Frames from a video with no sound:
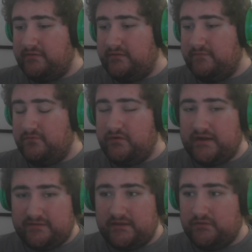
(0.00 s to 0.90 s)
for
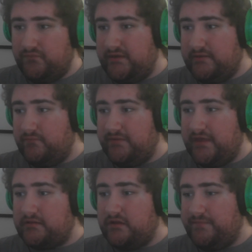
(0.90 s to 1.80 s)
next Halloween when
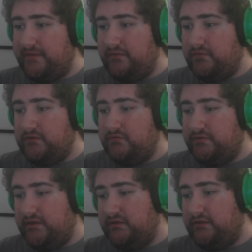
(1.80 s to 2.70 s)
that comes out, so I can do a
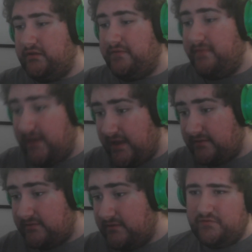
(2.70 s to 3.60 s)
tier list on that.